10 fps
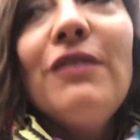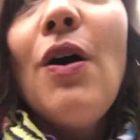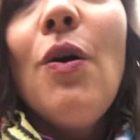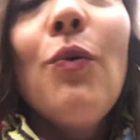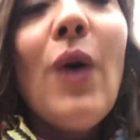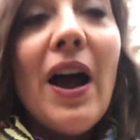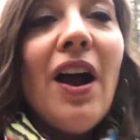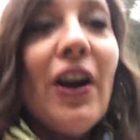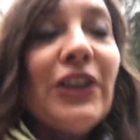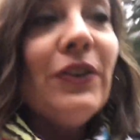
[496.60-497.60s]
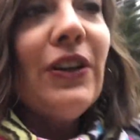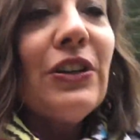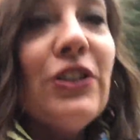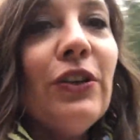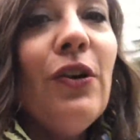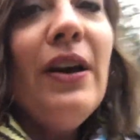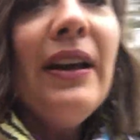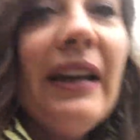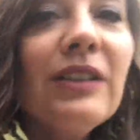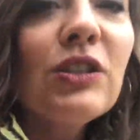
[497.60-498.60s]
of what are you going to do
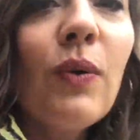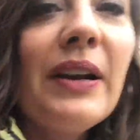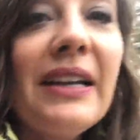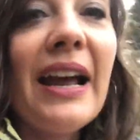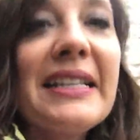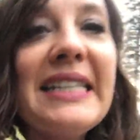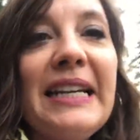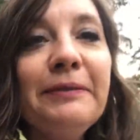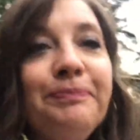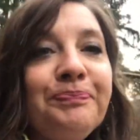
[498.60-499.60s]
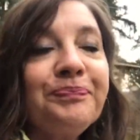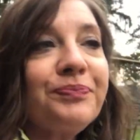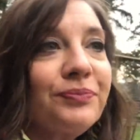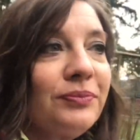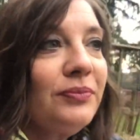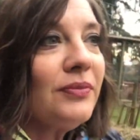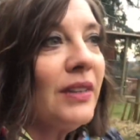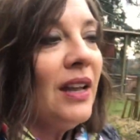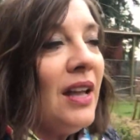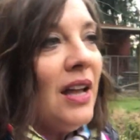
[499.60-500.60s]
in 2019?
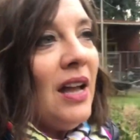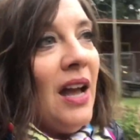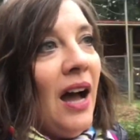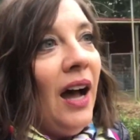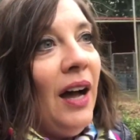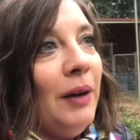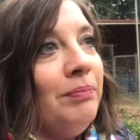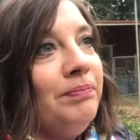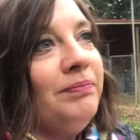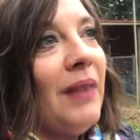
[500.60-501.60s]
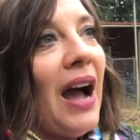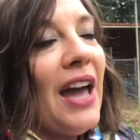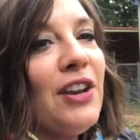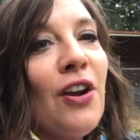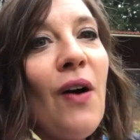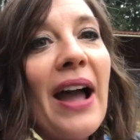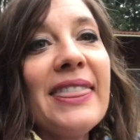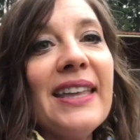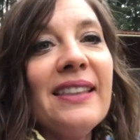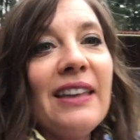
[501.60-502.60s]
I don't know. I
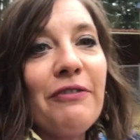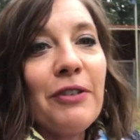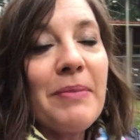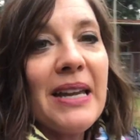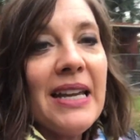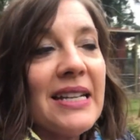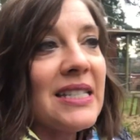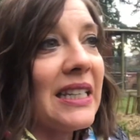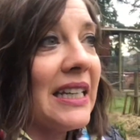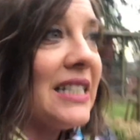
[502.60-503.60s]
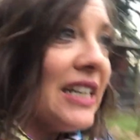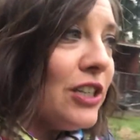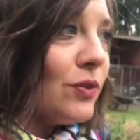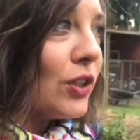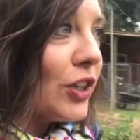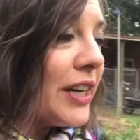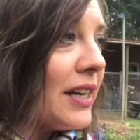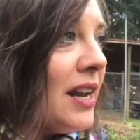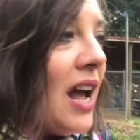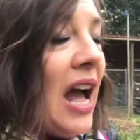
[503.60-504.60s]
think that for me, it's the continued
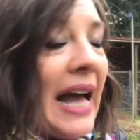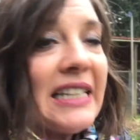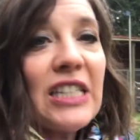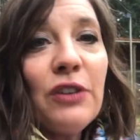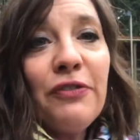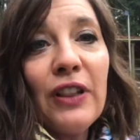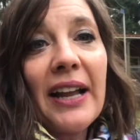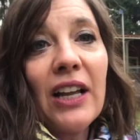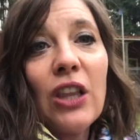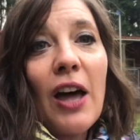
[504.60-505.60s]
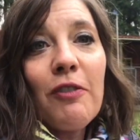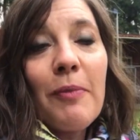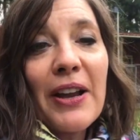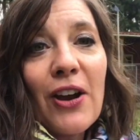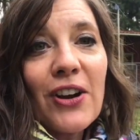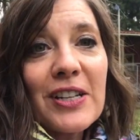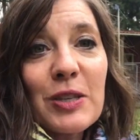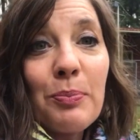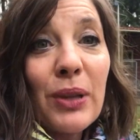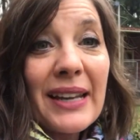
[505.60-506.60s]
learning. I still feel like a lot of my yard is
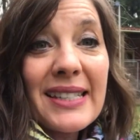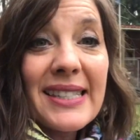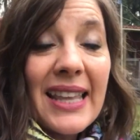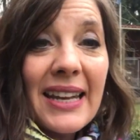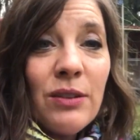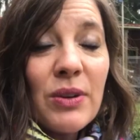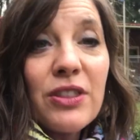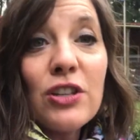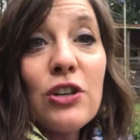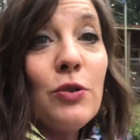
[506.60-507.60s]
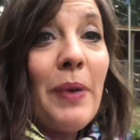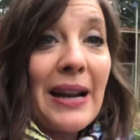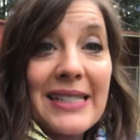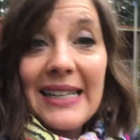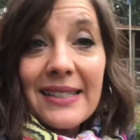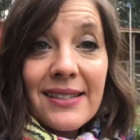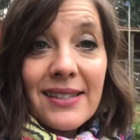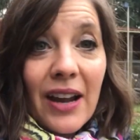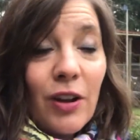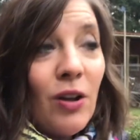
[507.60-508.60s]
a blank slate with the new Back to Eden
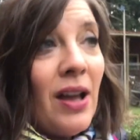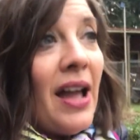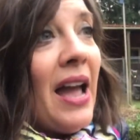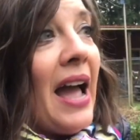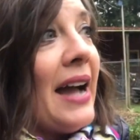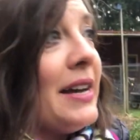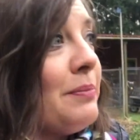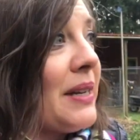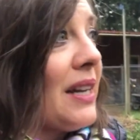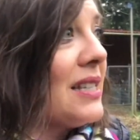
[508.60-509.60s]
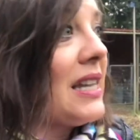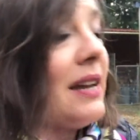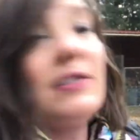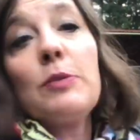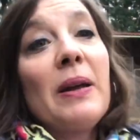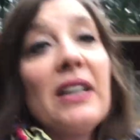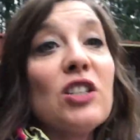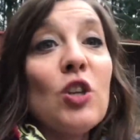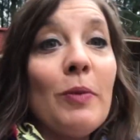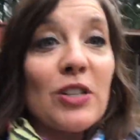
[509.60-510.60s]
style. And because I'm spending
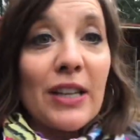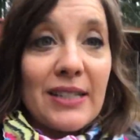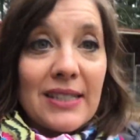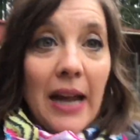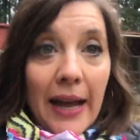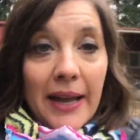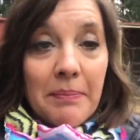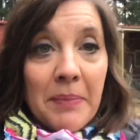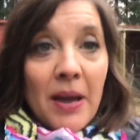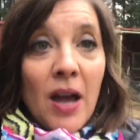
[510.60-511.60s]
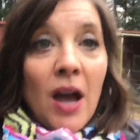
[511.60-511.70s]
so much less time